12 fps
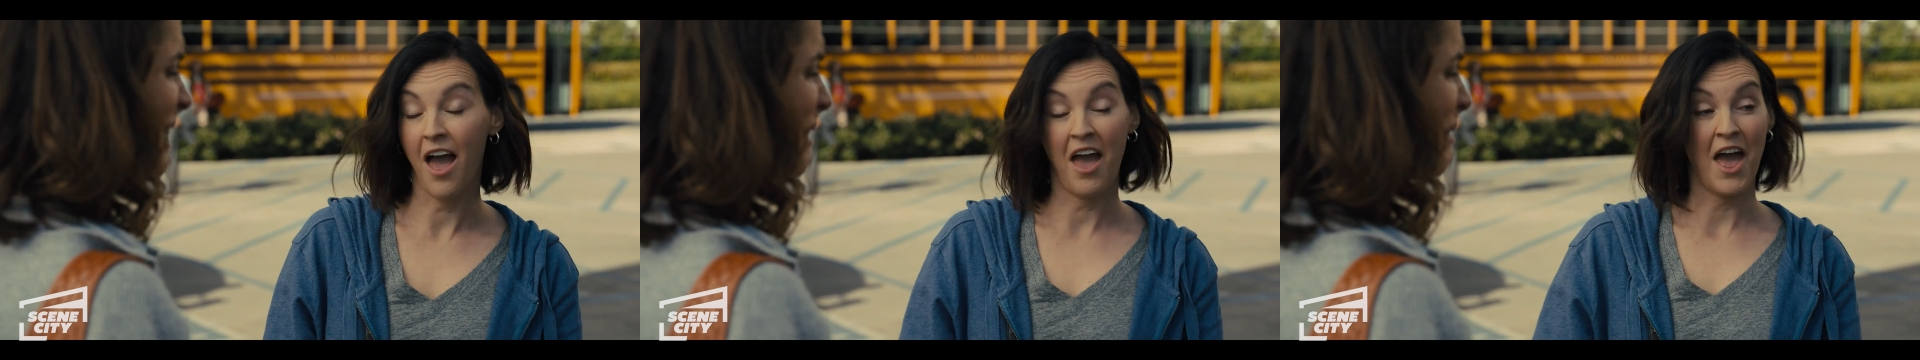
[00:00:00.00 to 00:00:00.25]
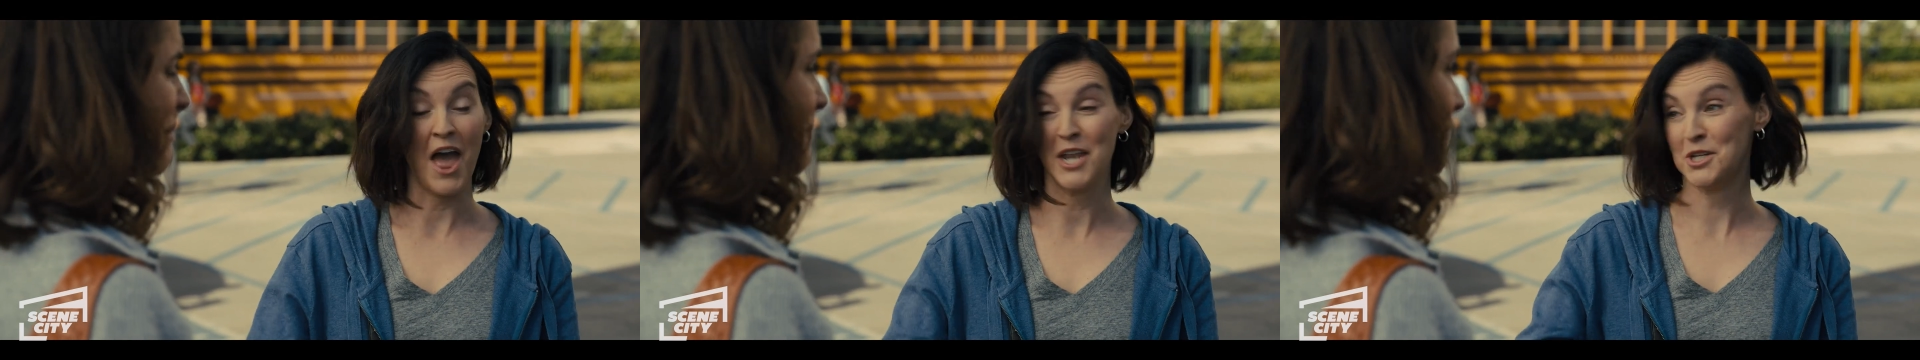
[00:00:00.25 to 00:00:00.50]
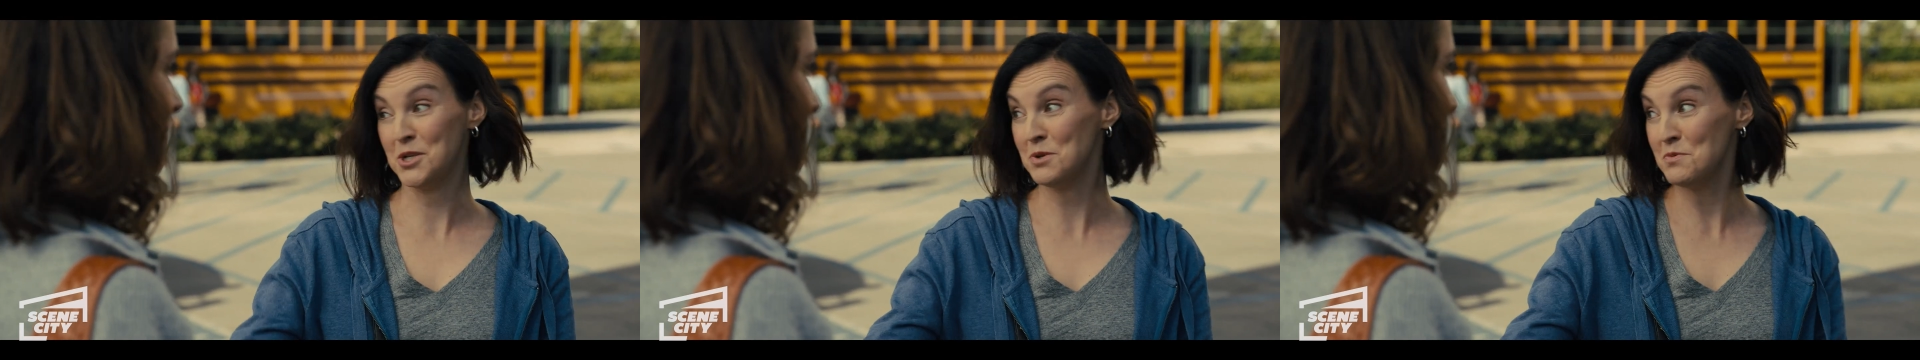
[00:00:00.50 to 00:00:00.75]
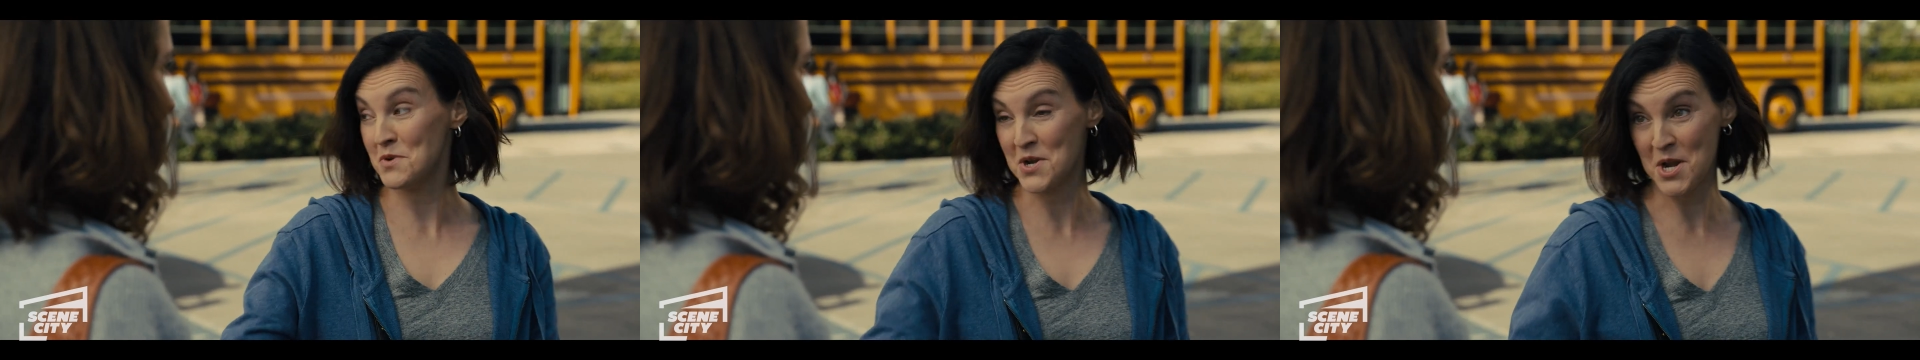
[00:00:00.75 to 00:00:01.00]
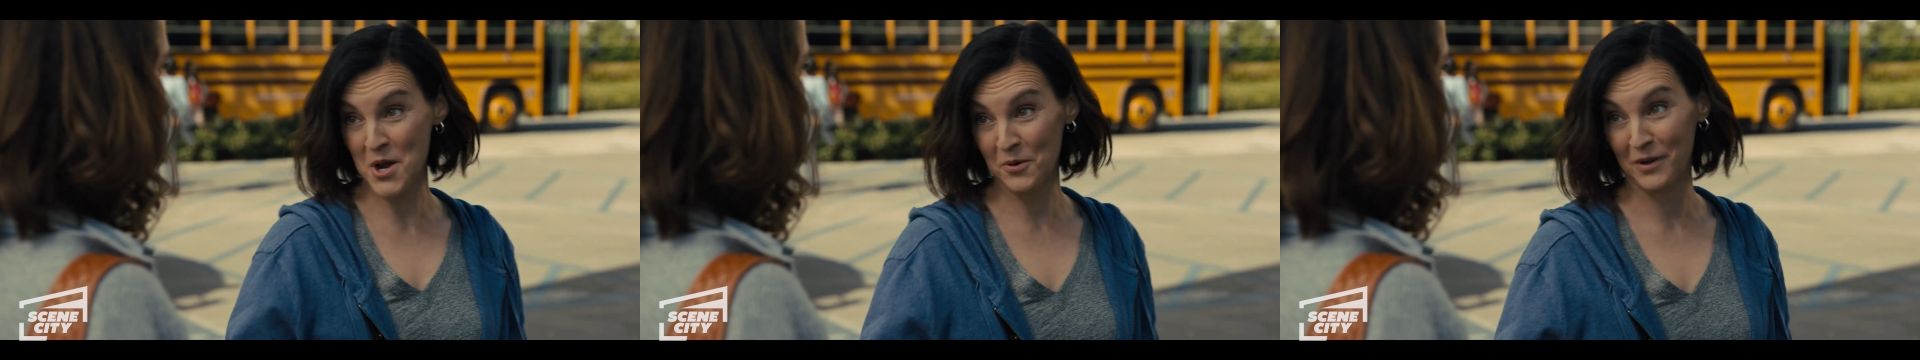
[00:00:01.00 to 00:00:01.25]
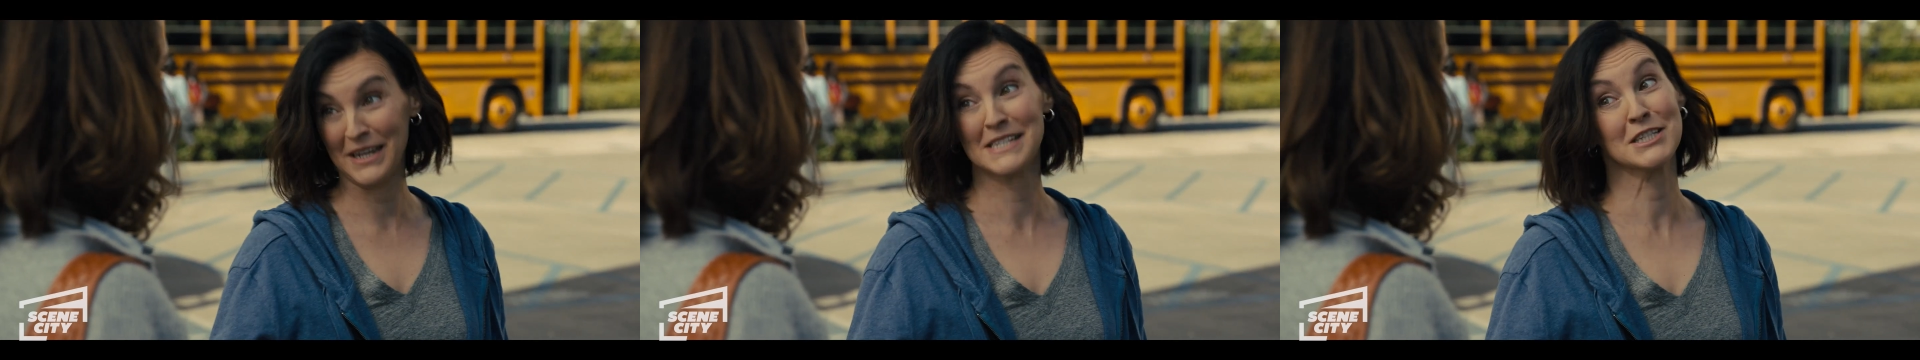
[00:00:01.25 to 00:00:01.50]
Oh. And you know
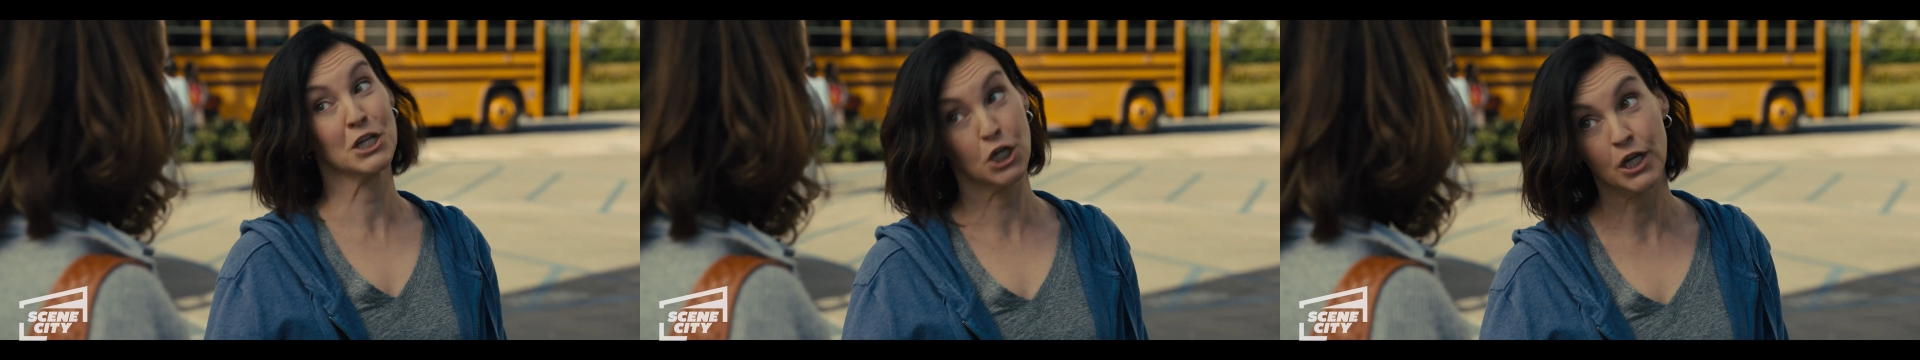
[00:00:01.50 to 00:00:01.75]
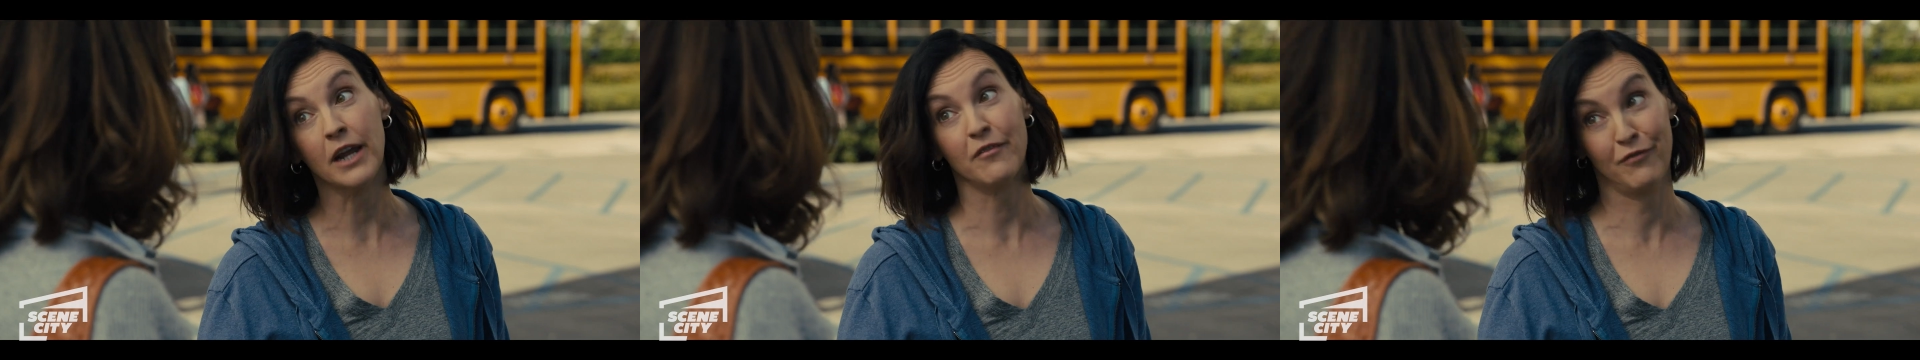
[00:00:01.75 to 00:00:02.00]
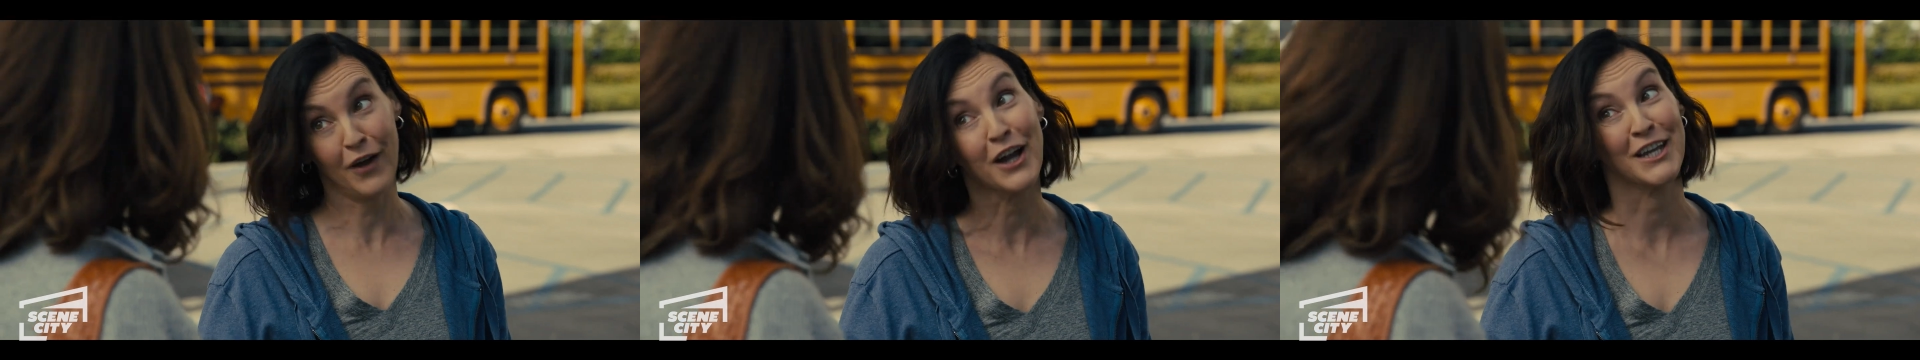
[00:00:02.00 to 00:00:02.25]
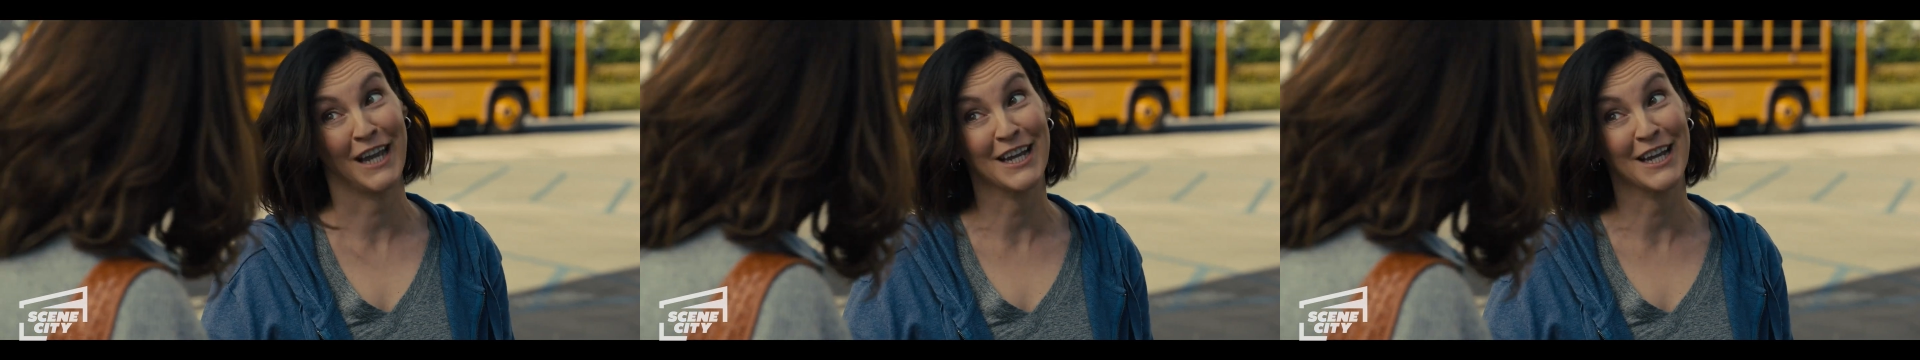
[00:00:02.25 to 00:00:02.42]
he's good at fucking.